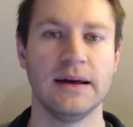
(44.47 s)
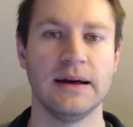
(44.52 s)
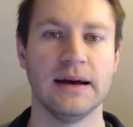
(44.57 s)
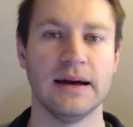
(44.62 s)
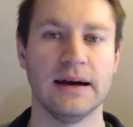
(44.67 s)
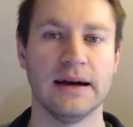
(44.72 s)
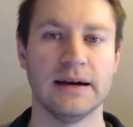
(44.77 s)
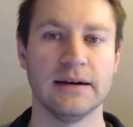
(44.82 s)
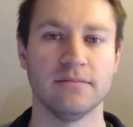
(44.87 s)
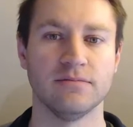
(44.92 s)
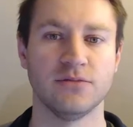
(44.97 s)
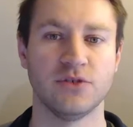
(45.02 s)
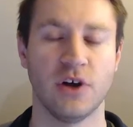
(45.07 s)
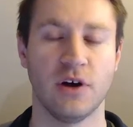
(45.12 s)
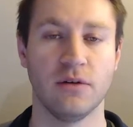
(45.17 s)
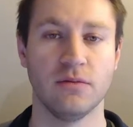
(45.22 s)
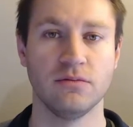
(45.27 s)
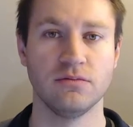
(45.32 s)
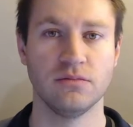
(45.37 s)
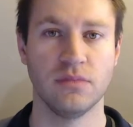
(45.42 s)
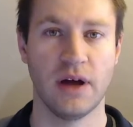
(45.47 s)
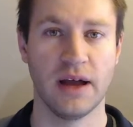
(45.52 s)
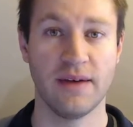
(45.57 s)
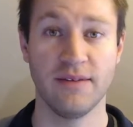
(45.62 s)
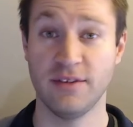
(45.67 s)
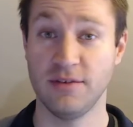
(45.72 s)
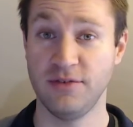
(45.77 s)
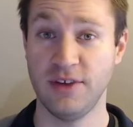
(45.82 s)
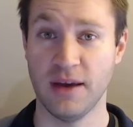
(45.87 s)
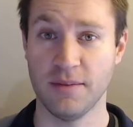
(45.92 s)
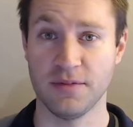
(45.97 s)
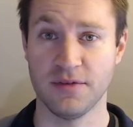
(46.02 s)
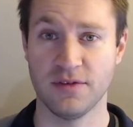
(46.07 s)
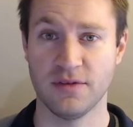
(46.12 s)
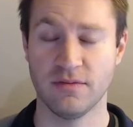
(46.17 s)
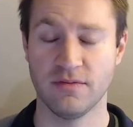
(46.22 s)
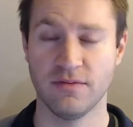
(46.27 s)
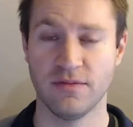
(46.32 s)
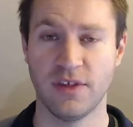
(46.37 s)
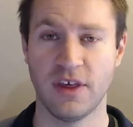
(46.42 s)
Um, so I'll give you some
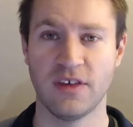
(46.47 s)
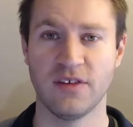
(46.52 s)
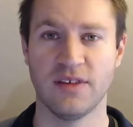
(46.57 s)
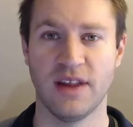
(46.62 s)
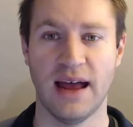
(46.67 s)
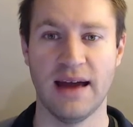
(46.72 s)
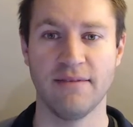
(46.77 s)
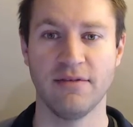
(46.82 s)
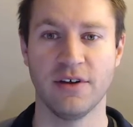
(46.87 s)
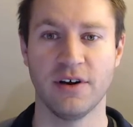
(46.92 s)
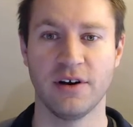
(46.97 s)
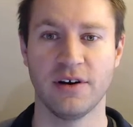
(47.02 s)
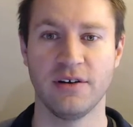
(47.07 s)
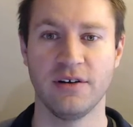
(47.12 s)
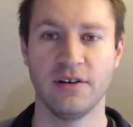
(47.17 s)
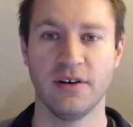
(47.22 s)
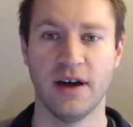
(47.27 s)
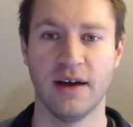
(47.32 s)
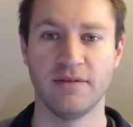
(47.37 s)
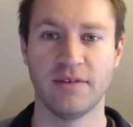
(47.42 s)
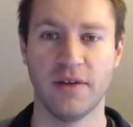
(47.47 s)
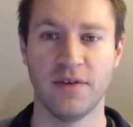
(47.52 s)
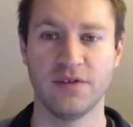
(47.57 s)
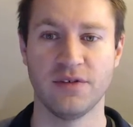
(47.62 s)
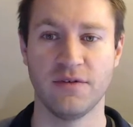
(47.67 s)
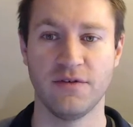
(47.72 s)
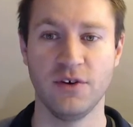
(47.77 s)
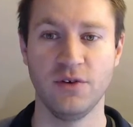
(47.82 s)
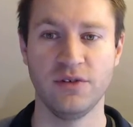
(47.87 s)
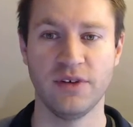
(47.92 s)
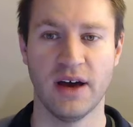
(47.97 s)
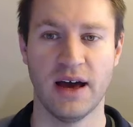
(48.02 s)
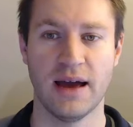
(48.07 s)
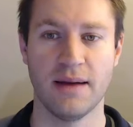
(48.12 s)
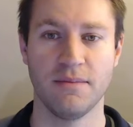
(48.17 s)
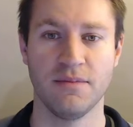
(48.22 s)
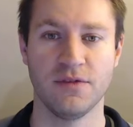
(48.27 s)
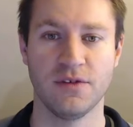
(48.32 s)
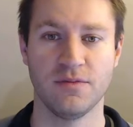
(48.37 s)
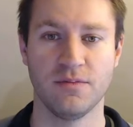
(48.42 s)
tips, things that I've learned. I've done this a few
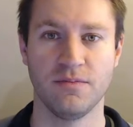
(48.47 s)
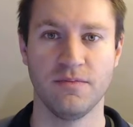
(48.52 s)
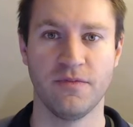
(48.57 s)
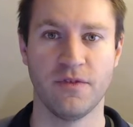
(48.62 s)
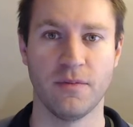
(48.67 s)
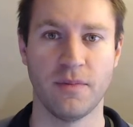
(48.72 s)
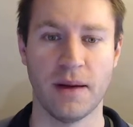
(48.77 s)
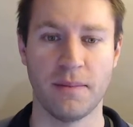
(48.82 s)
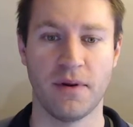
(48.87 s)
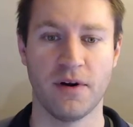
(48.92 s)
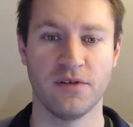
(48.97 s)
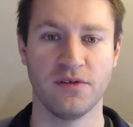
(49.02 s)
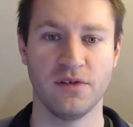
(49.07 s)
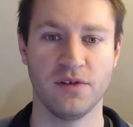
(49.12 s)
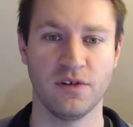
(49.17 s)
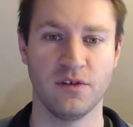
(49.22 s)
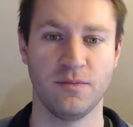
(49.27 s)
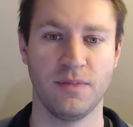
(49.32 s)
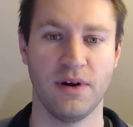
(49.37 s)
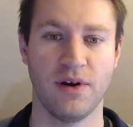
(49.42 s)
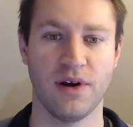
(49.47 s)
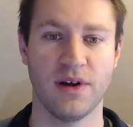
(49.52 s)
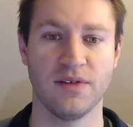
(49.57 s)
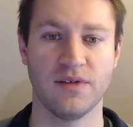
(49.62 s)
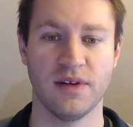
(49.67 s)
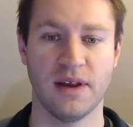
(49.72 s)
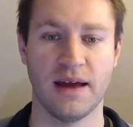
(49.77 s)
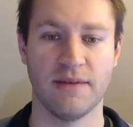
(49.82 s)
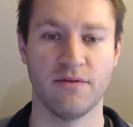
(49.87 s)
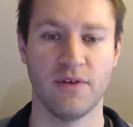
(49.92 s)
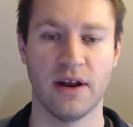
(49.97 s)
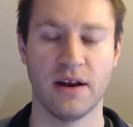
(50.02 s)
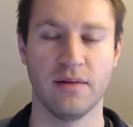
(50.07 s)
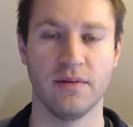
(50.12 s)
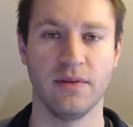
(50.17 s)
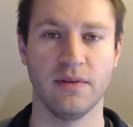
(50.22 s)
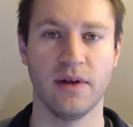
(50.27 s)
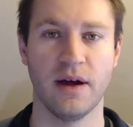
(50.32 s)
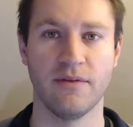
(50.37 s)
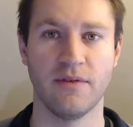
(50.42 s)
times from my personal experience, and I've read a,
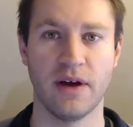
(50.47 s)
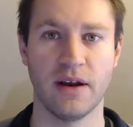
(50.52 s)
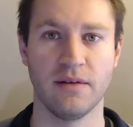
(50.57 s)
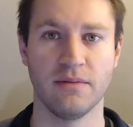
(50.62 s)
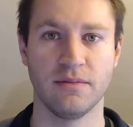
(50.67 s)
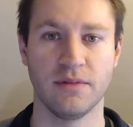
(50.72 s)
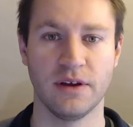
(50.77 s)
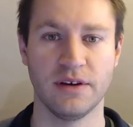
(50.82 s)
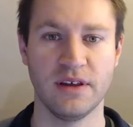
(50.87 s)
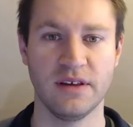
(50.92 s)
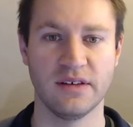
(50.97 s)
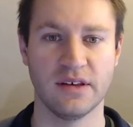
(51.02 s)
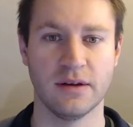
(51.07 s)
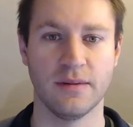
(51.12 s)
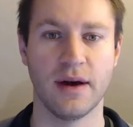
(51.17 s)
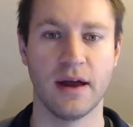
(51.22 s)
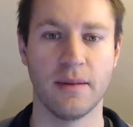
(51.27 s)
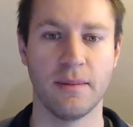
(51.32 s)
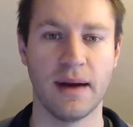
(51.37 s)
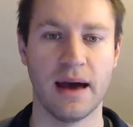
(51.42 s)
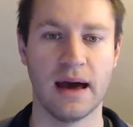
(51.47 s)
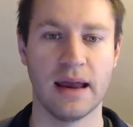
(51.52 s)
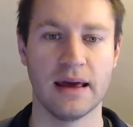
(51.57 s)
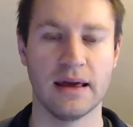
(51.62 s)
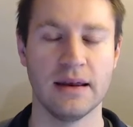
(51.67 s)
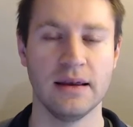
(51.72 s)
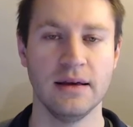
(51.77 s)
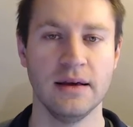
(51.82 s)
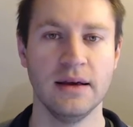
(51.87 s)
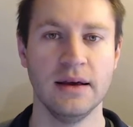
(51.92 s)
I've read a decent amount about it.